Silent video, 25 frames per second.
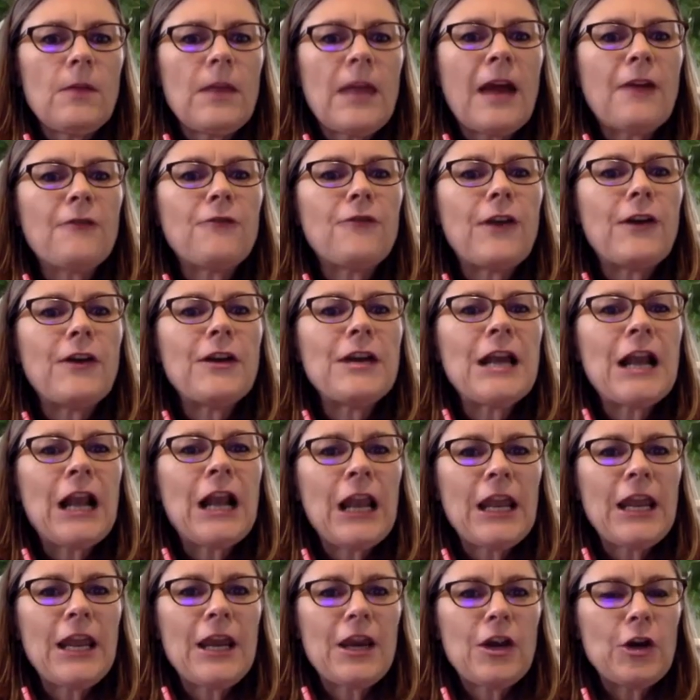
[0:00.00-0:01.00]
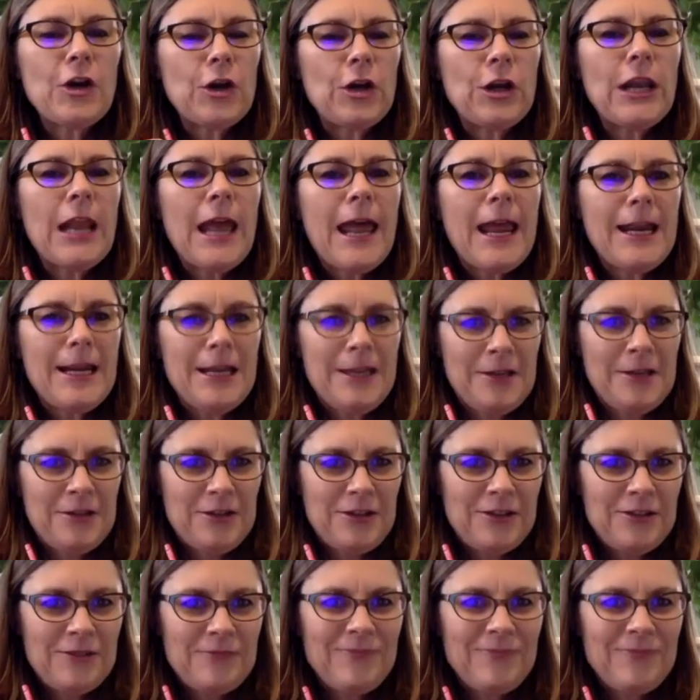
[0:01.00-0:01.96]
have very clear lanes.